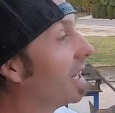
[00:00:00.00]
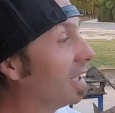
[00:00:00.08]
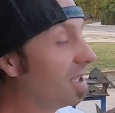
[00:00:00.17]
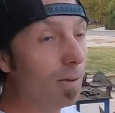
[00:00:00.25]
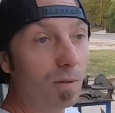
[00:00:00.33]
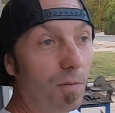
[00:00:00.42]
He
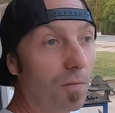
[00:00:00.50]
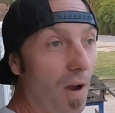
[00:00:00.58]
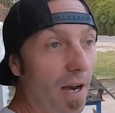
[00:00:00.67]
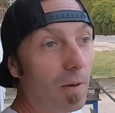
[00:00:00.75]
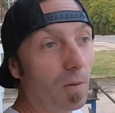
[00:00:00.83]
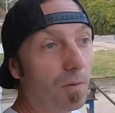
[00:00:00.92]
seems to
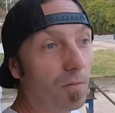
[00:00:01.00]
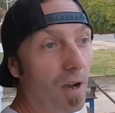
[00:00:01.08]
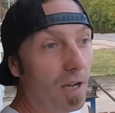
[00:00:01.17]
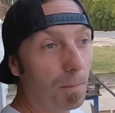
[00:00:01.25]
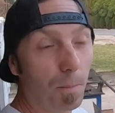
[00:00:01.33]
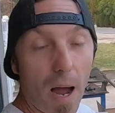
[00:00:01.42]
find it with
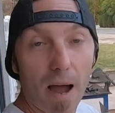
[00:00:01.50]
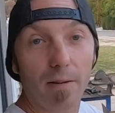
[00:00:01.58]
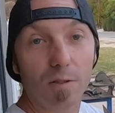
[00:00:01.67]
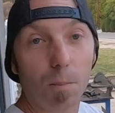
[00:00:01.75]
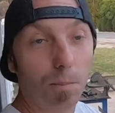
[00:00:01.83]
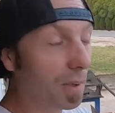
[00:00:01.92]
fucking
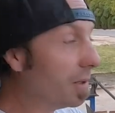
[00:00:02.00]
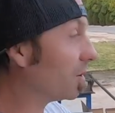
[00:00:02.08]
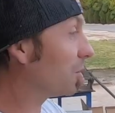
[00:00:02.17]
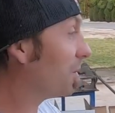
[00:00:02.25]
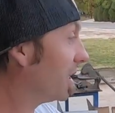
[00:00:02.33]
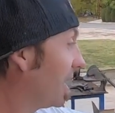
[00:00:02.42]
piles of
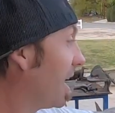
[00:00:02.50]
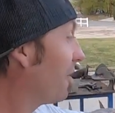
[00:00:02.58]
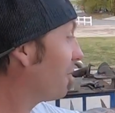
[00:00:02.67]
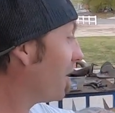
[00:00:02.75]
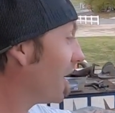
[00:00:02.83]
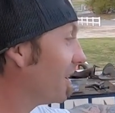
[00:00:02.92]
bills, but he
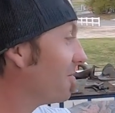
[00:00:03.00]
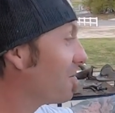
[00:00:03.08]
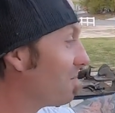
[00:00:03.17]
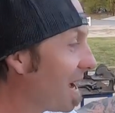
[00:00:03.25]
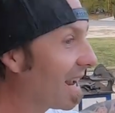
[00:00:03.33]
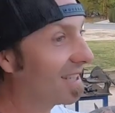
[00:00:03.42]
can't find it
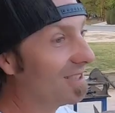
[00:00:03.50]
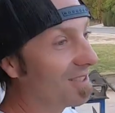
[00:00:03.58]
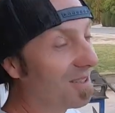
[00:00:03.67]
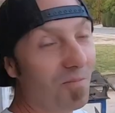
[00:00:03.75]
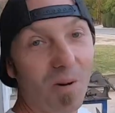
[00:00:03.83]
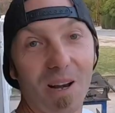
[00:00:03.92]
with
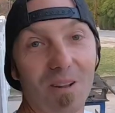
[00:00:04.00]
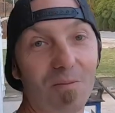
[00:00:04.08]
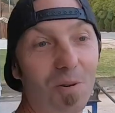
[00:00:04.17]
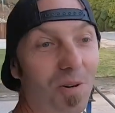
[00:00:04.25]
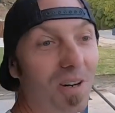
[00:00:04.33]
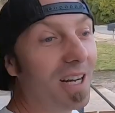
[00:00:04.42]
packages I'm waiting
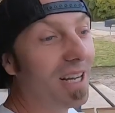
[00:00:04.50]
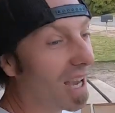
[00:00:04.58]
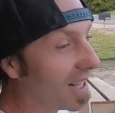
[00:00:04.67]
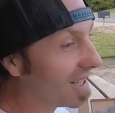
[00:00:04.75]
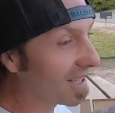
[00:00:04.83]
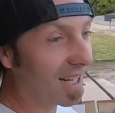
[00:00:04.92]
for.
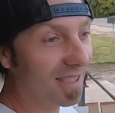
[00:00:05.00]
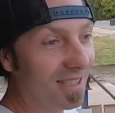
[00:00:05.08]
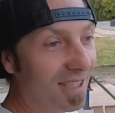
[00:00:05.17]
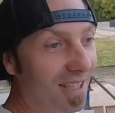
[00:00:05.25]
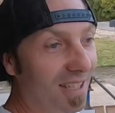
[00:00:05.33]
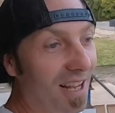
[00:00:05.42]
I think
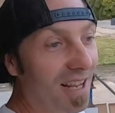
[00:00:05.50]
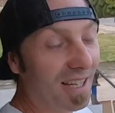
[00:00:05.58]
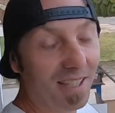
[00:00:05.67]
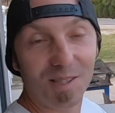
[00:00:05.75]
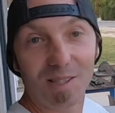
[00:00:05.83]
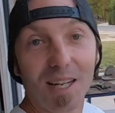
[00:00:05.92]
that's a
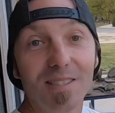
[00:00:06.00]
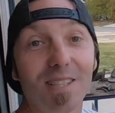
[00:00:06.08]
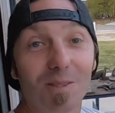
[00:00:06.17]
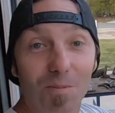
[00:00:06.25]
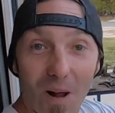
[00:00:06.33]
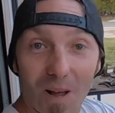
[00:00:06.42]

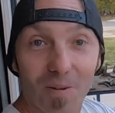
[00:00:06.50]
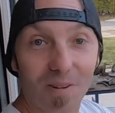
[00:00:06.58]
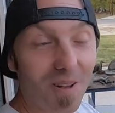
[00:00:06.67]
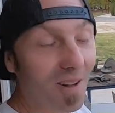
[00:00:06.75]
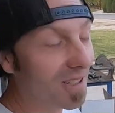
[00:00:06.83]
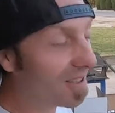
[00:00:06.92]
consensus probably
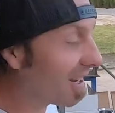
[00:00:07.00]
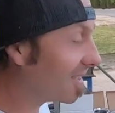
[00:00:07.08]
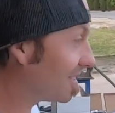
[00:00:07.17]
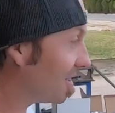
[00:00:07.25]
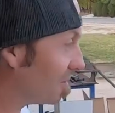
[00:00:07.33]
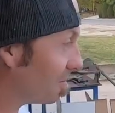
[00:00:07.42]
with all you
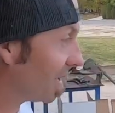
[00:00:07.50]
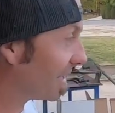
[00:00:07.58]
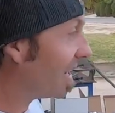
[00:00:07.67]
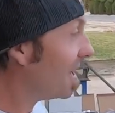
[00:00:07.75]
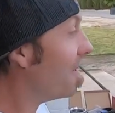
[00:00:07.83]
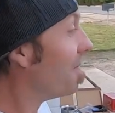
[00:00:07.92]
guys too, but
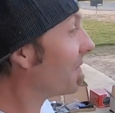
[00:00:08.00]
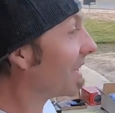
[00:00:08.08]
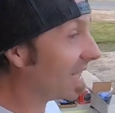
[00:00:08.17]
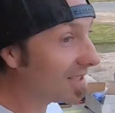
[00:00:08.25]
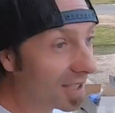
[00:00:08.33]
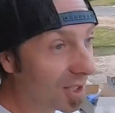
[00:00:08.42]

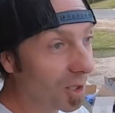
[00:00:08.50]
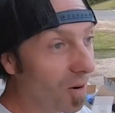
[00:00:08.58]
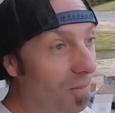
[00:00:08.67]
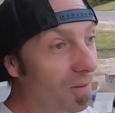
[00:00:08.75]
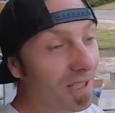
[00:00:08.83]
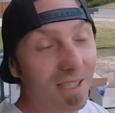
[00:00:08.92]
he's gonna show
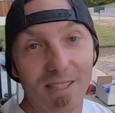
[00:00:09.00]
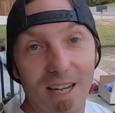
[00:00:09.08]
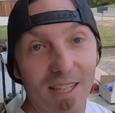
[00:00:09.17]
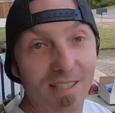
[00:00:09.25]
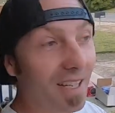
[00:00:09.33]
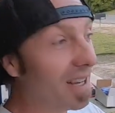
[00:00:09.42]
up one of these
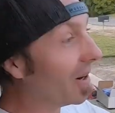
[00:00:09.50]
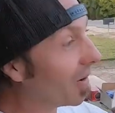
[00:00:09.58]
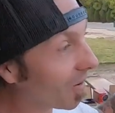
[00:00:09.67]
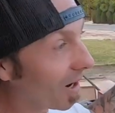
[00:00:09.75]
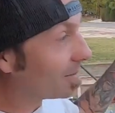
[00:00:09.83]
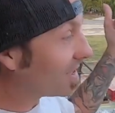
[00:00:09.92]
days,
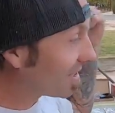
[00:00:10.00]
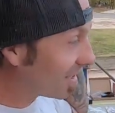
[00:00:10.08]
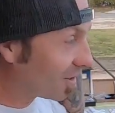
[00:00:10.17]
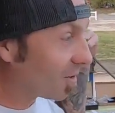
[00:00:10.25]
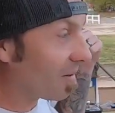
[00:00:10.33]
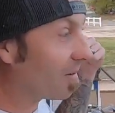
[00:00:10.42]
or I'm just
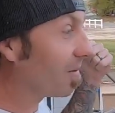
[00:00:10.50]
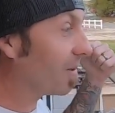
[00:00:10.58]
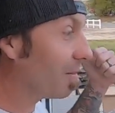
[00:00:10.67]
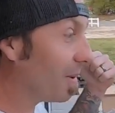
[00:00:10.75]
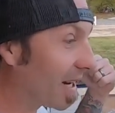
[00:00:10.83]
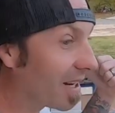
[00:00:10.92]
gonna drive over
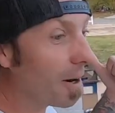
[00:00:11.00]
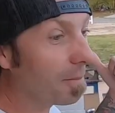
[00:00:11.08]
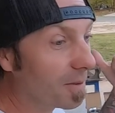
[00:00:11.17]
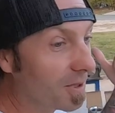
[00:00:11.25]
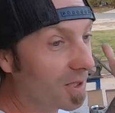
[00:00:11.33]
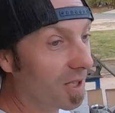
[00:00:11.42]
there and buy couplers.